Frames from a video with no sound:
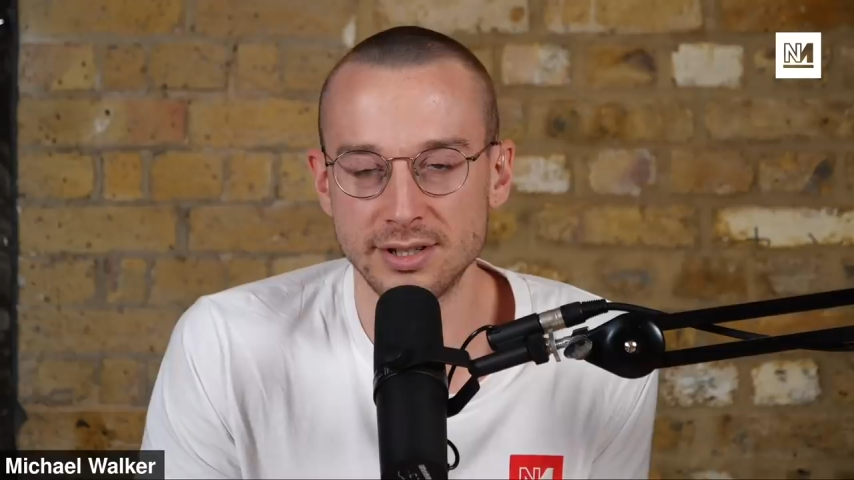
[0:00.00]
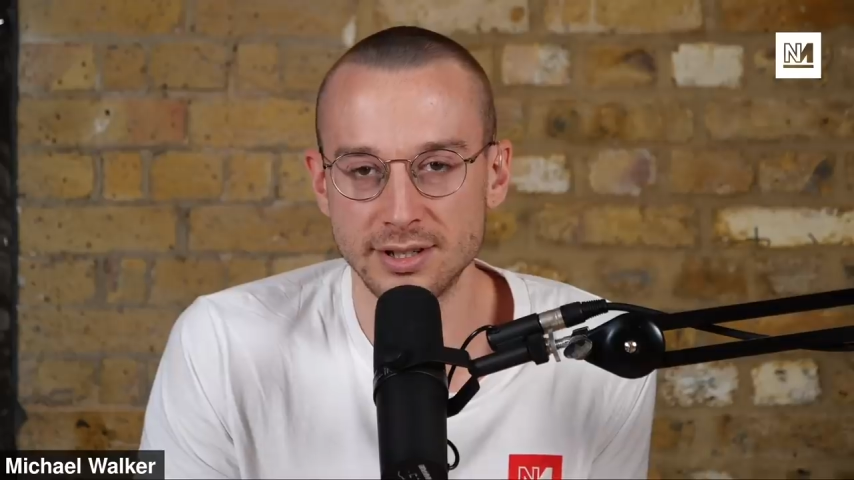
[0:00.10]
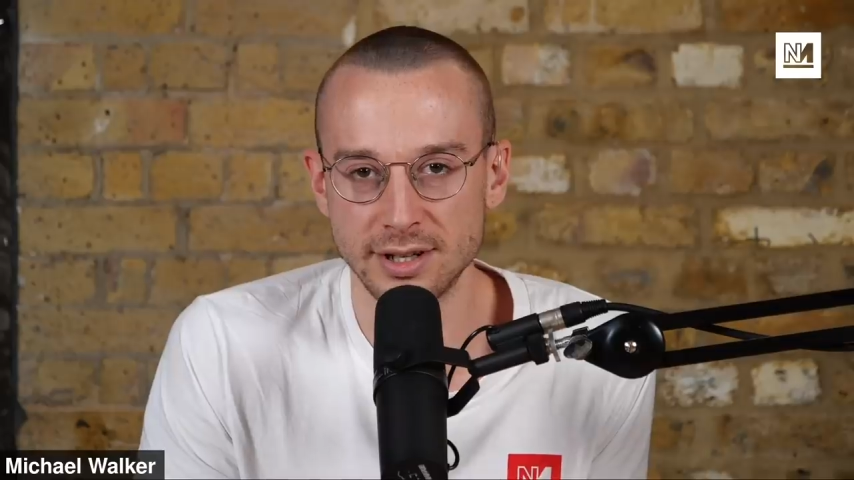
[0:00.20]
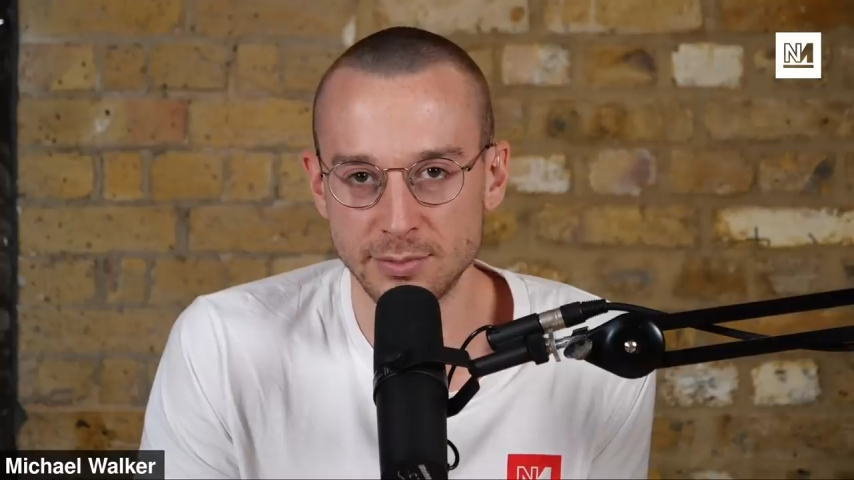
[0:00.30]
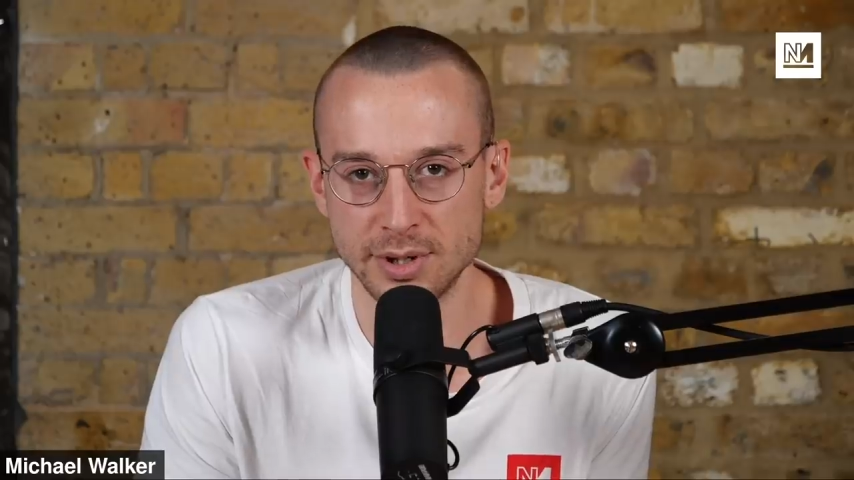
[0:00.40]

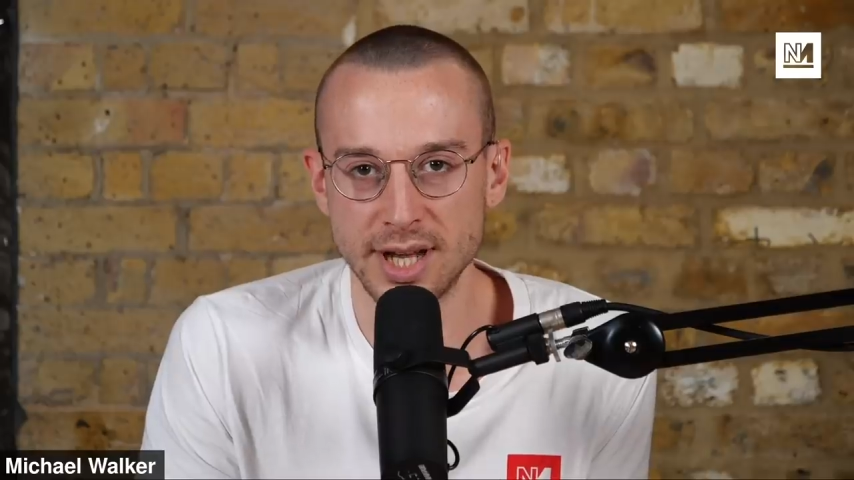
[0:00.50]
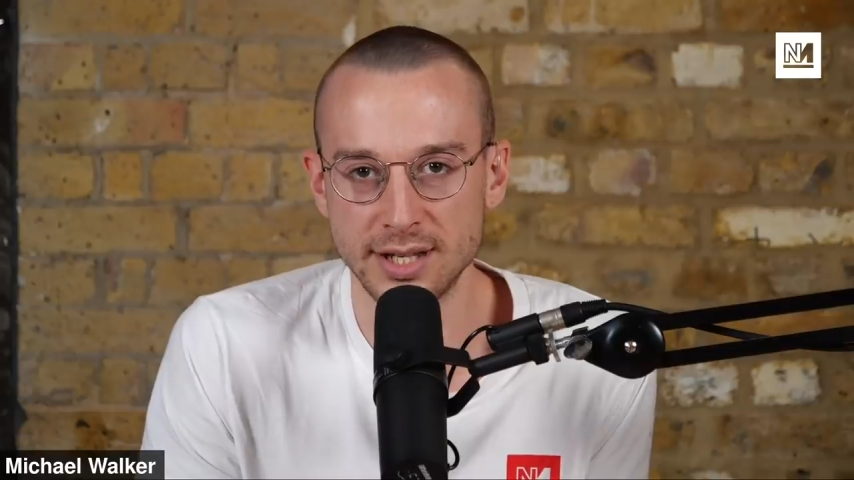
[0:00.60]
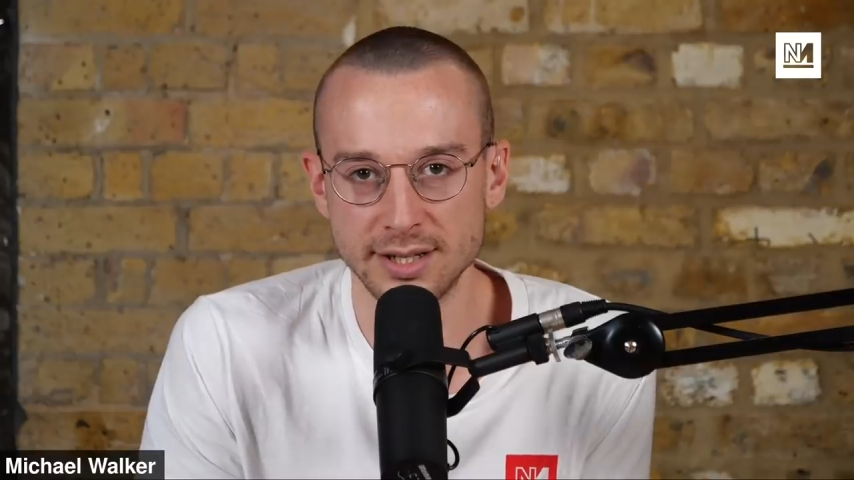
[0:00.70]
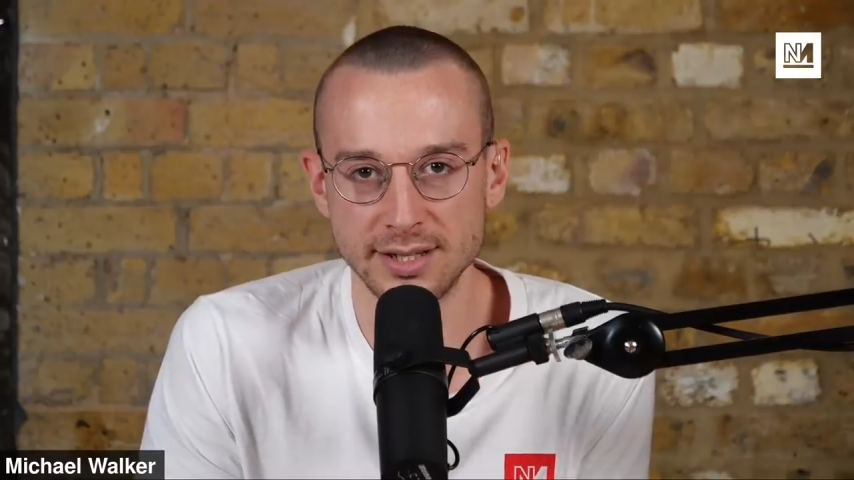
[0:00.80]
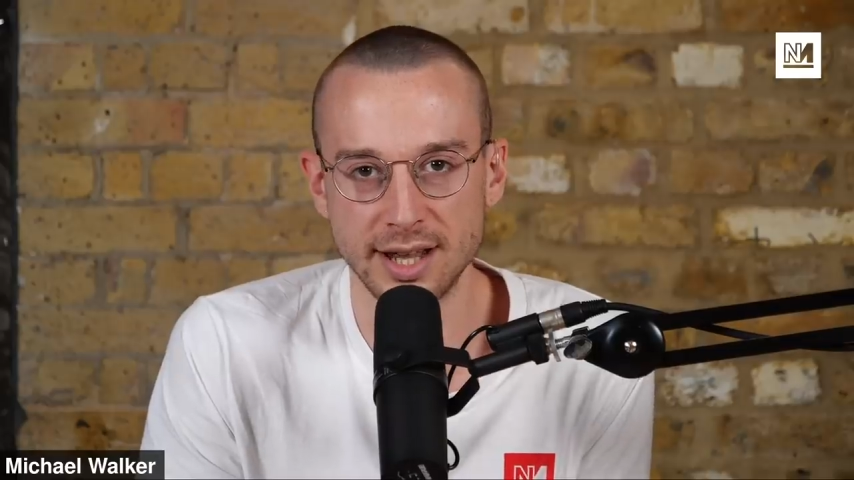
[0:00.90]
and, and
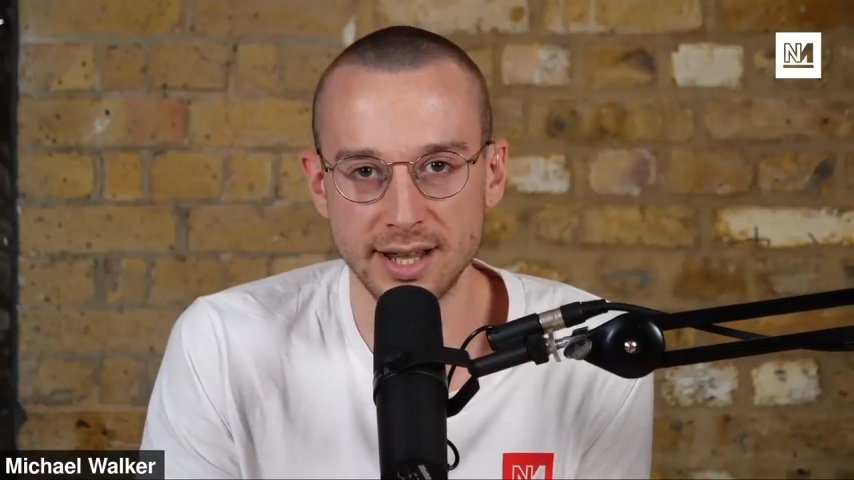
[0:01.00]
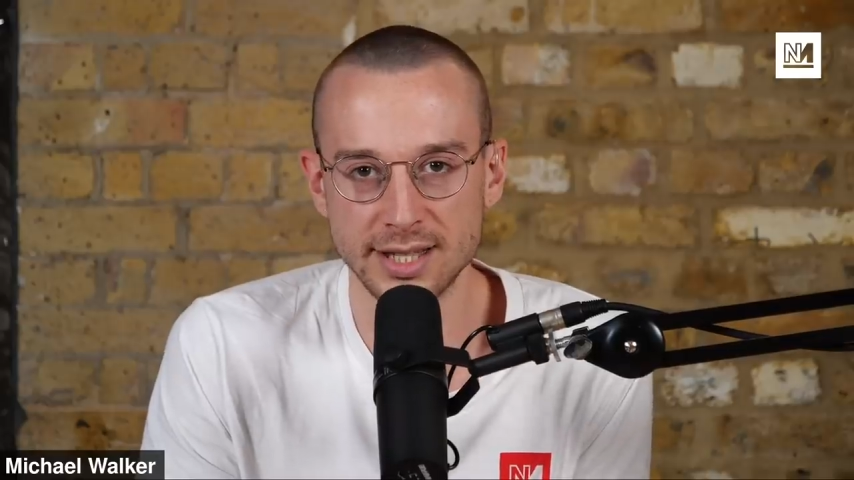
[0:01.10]
presenters, they're,